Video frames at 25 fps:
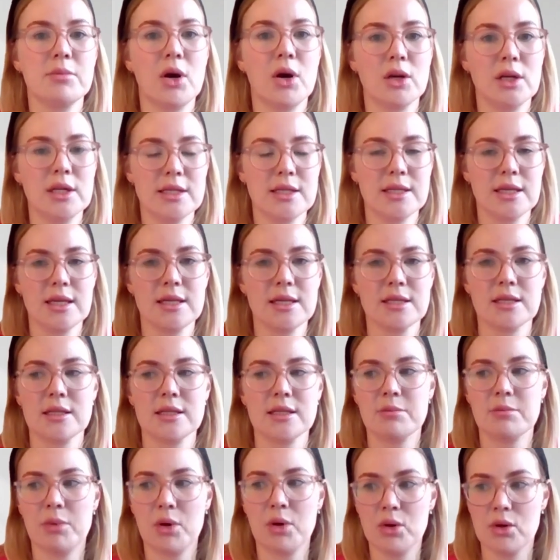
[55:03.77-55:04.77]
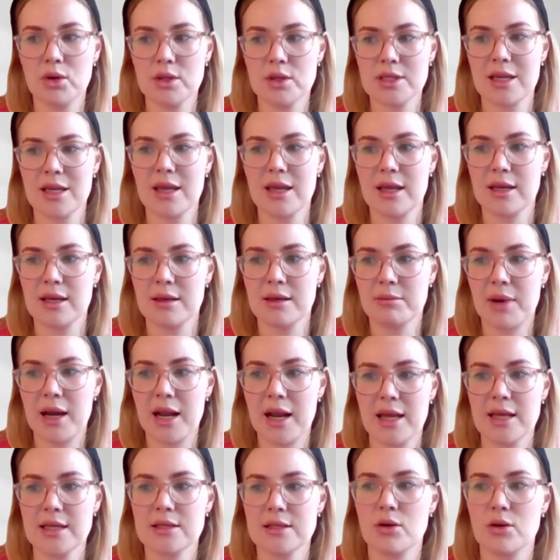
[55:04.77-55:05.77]
policies, and supports in
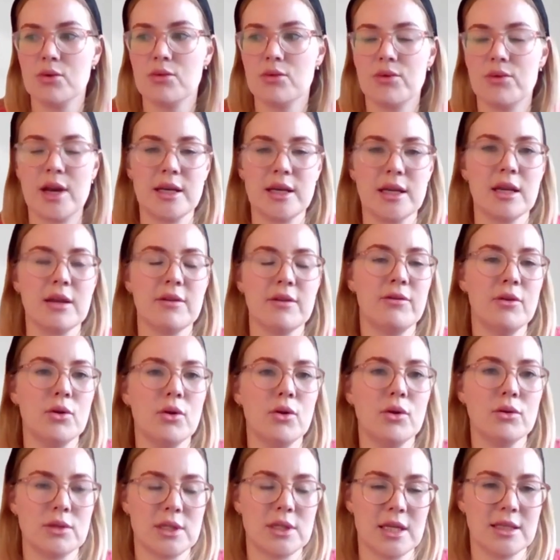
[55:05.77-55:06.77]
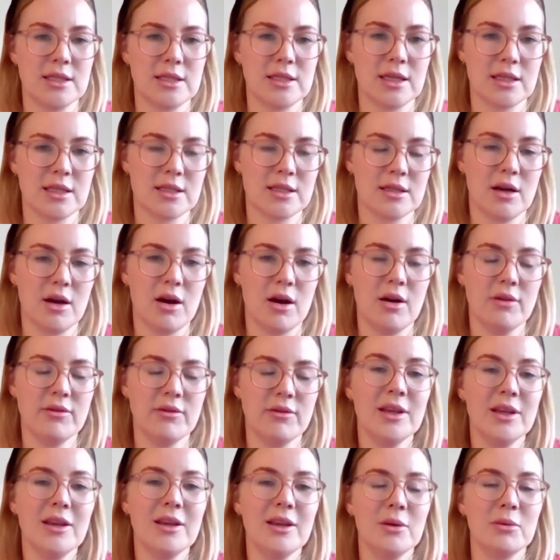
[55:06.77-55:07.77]
place already for autistic staff?
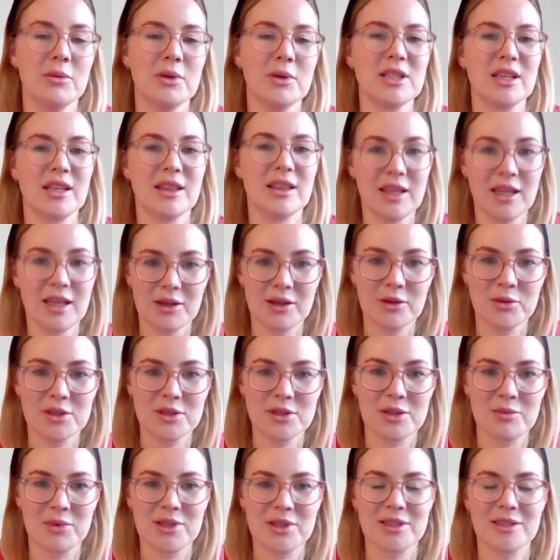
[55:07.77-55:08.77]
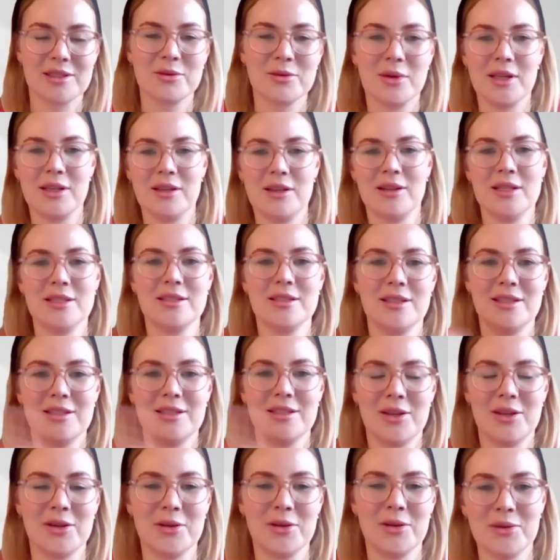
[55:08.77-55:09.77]
Which I think also brings us quite nicely
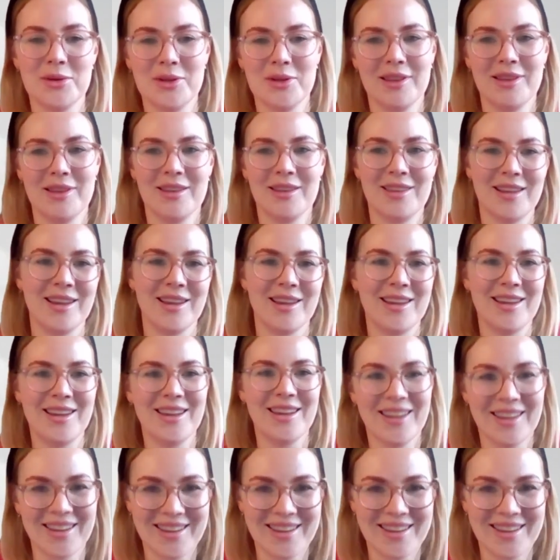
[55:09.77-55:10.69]
to the